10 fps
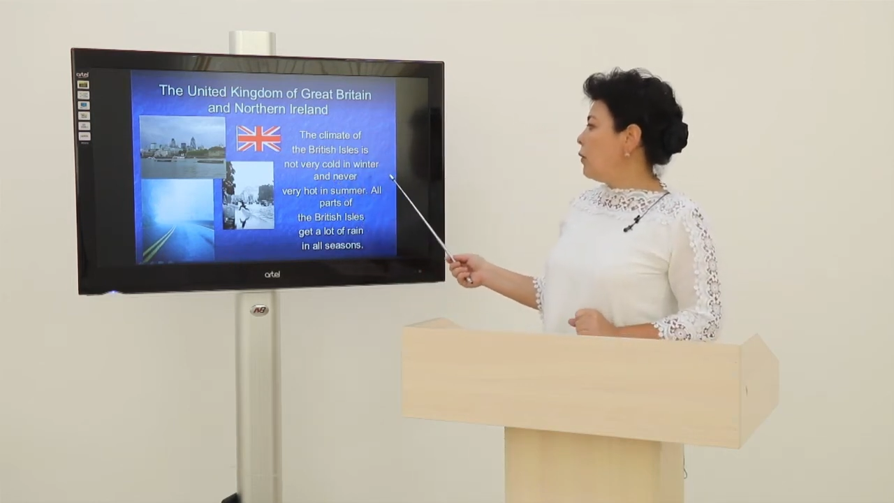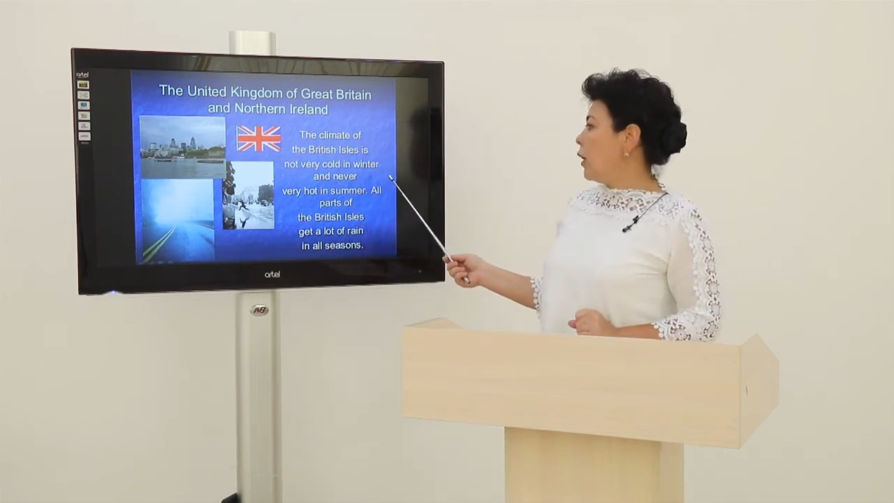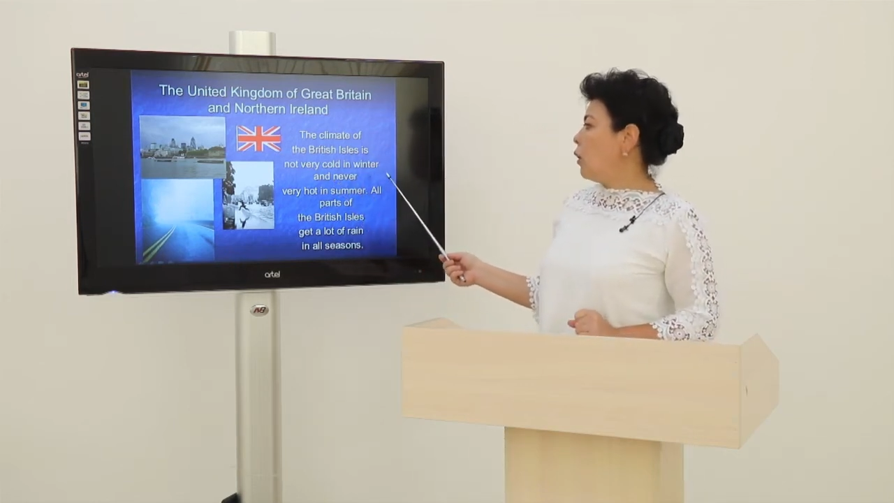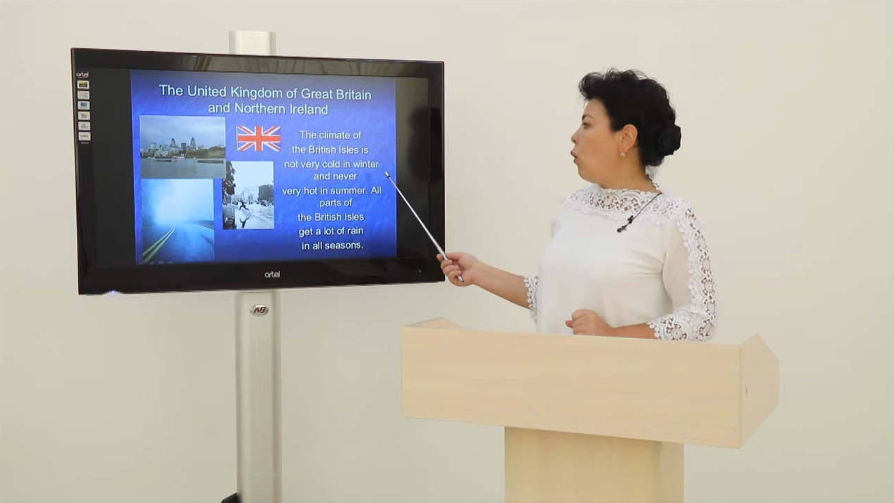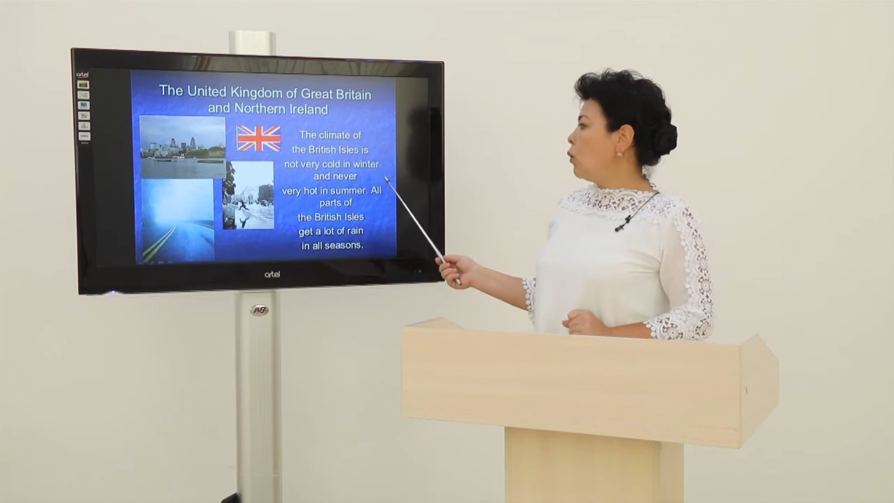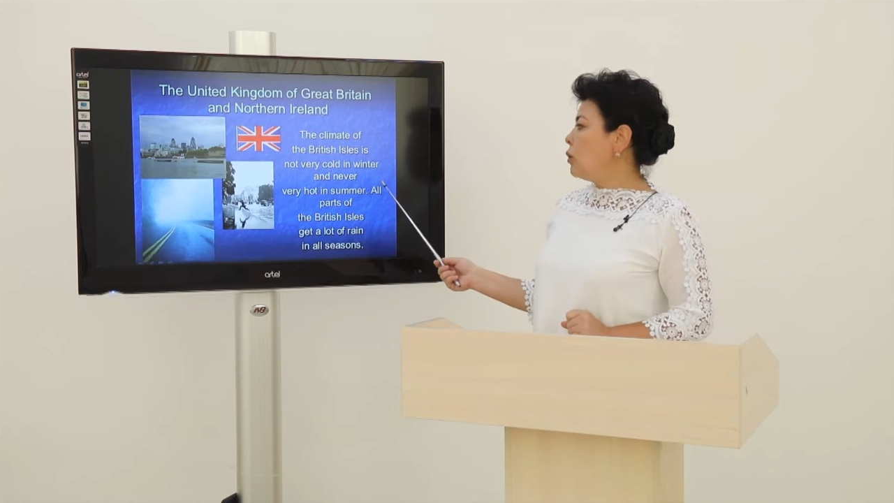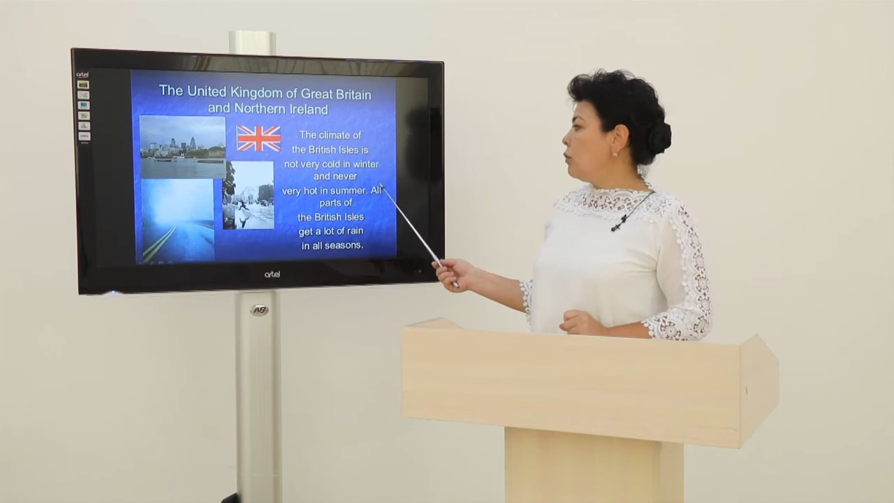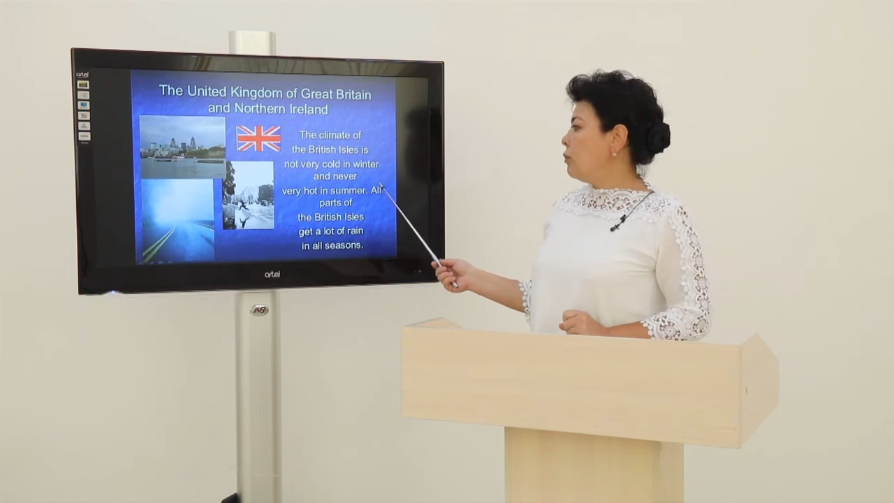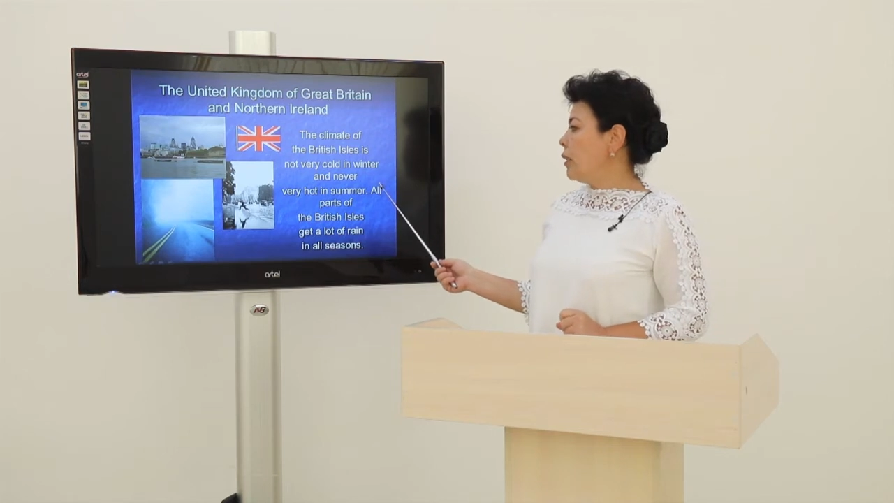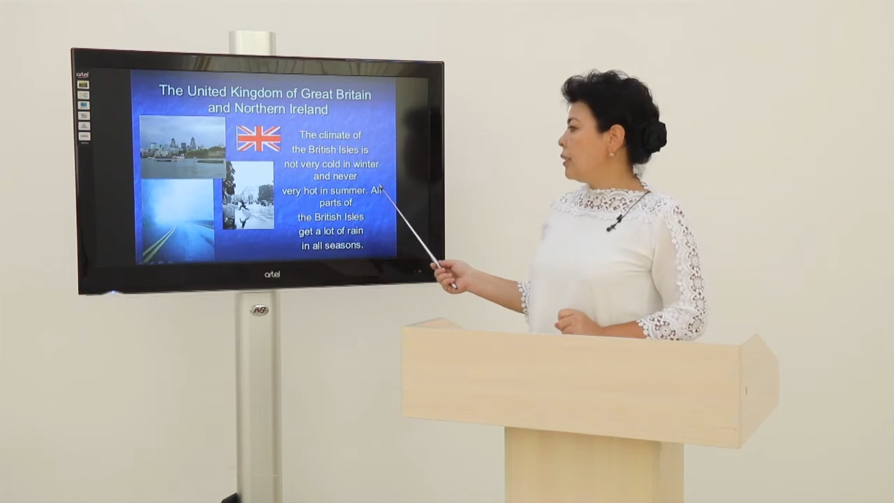very cold
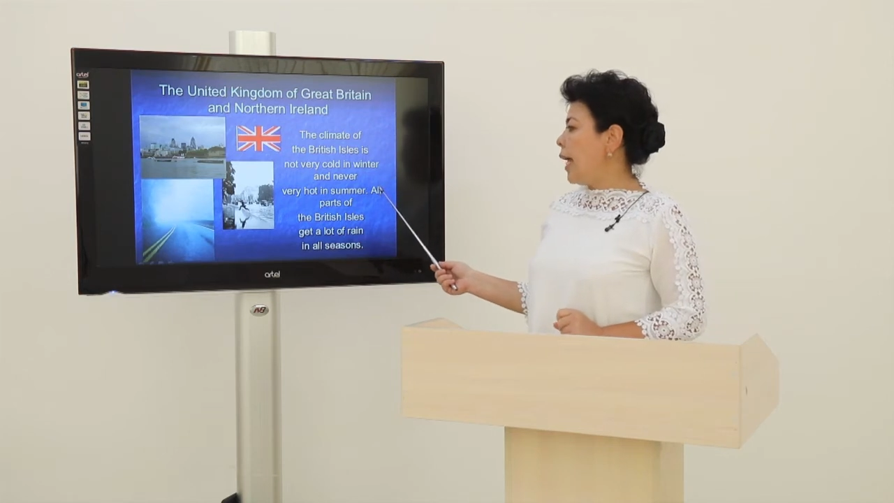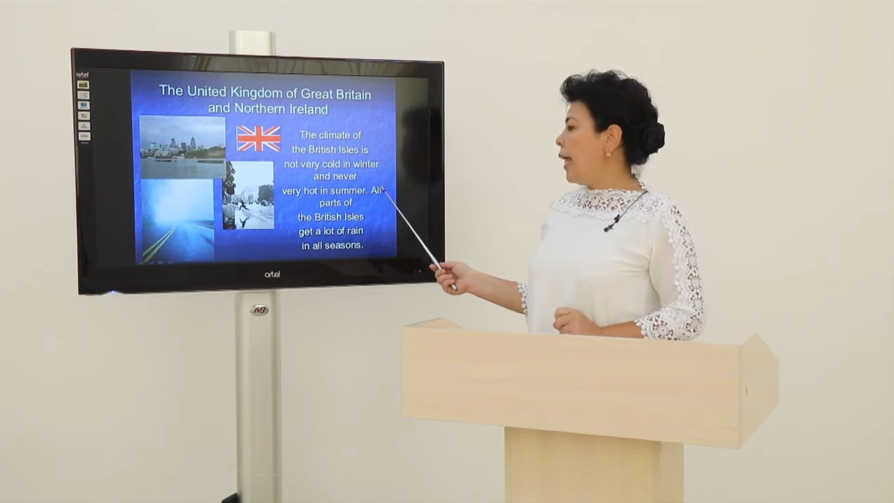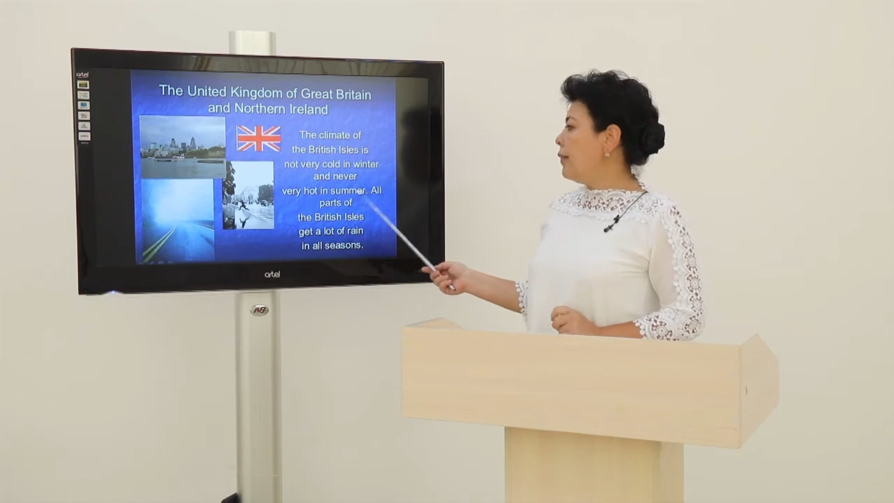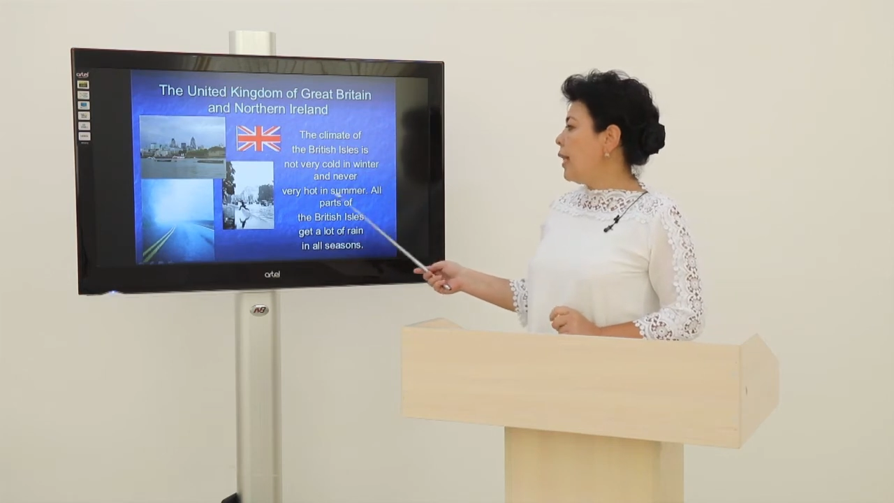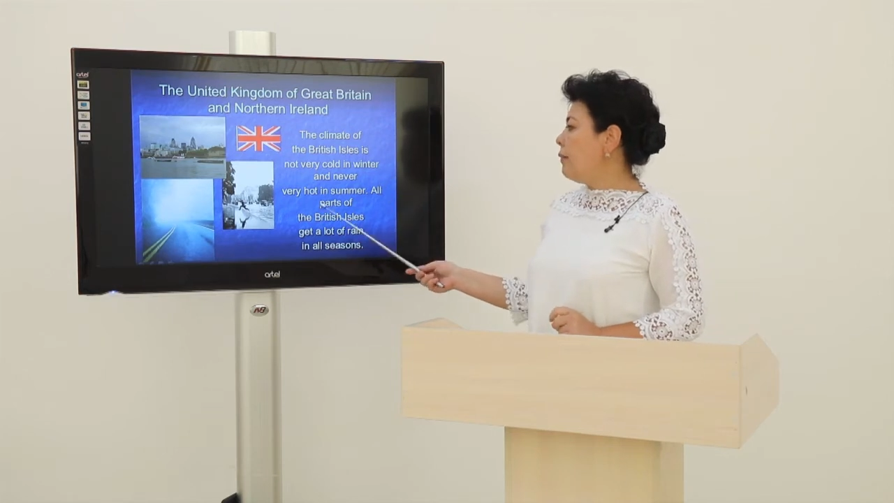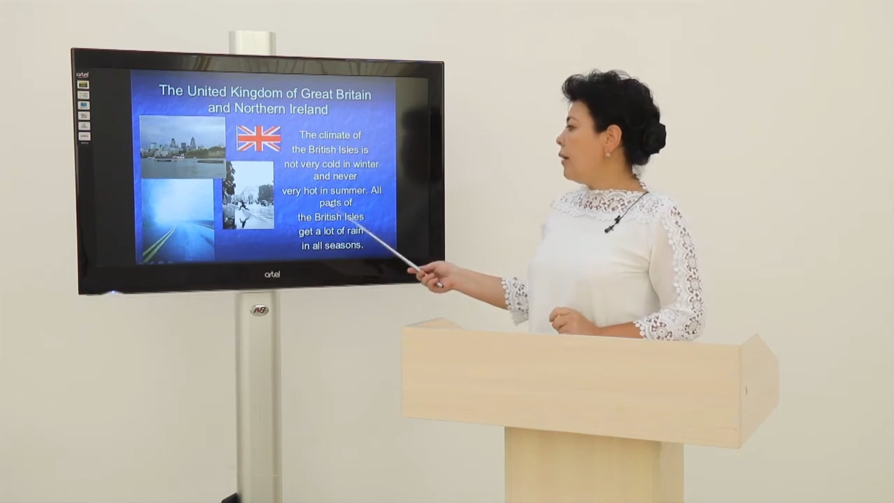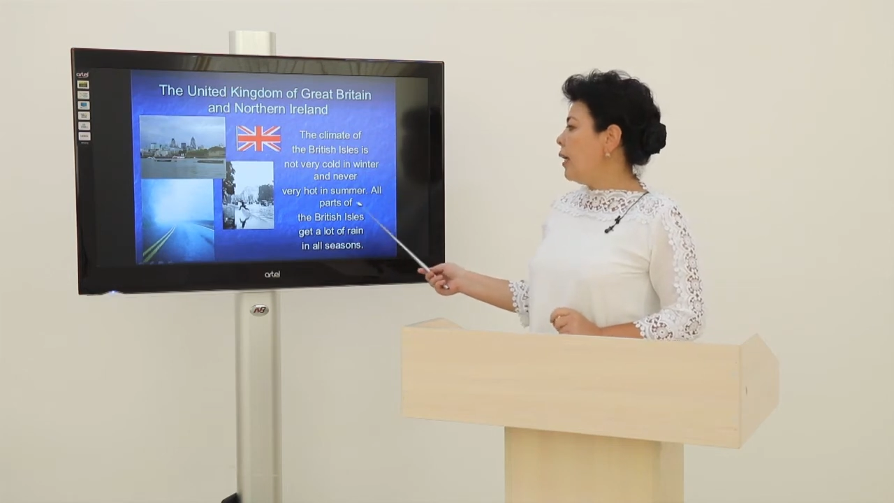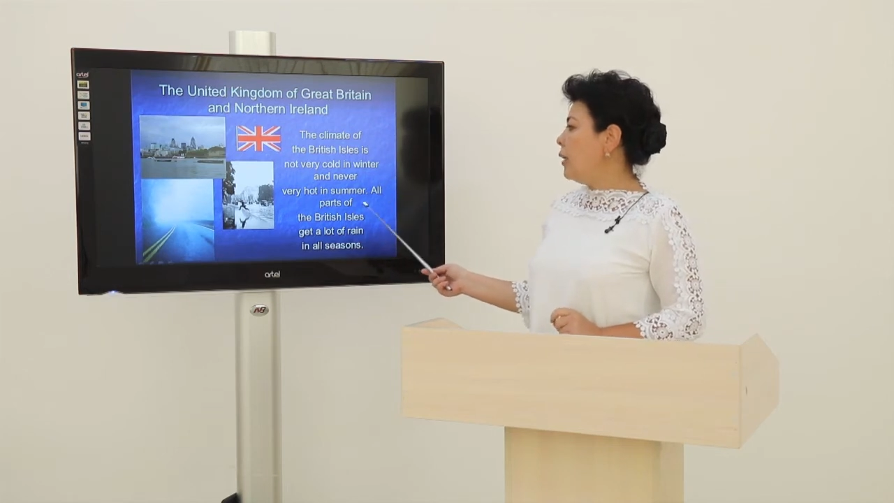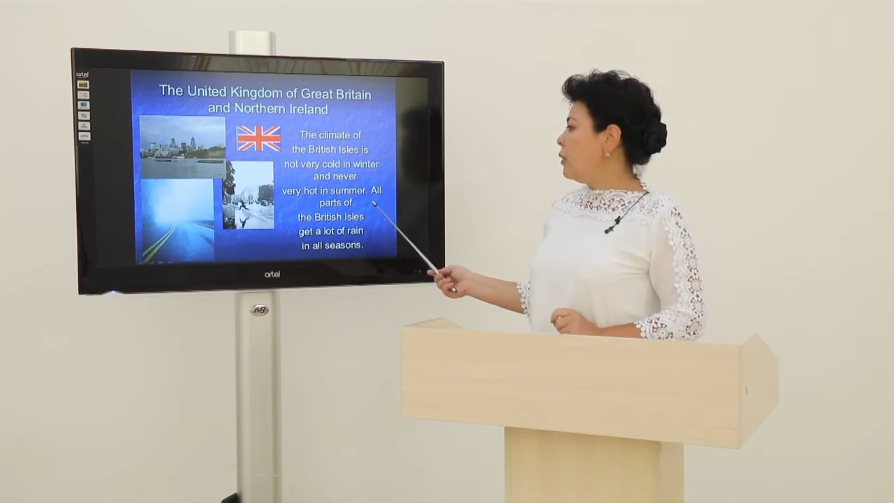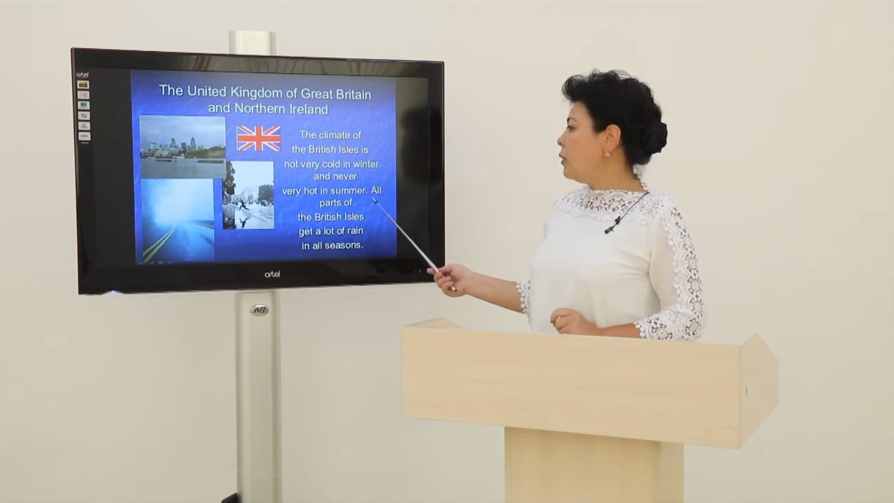in winter and
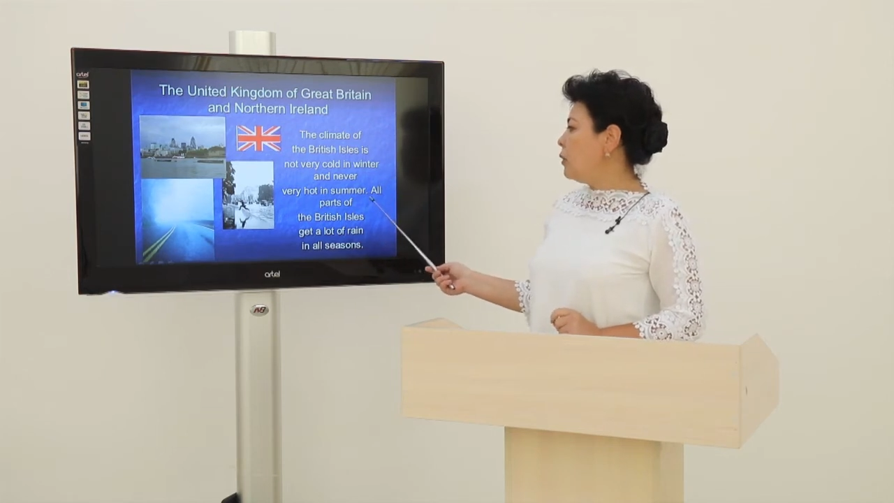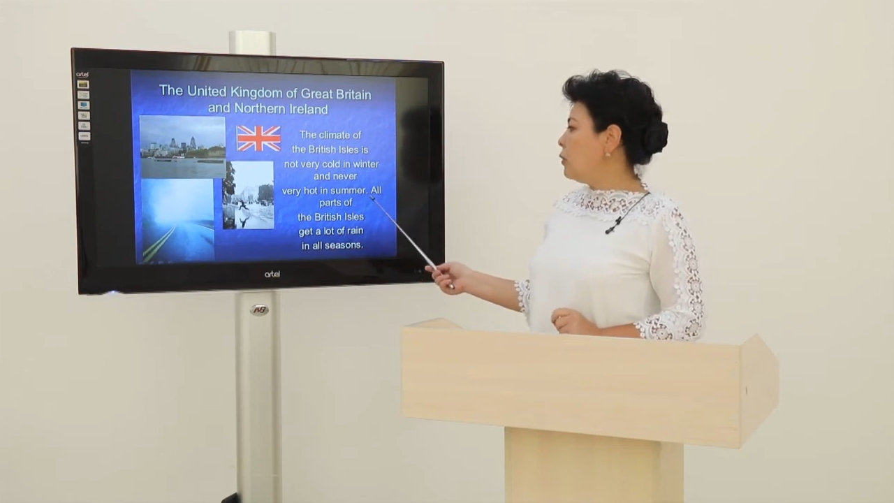very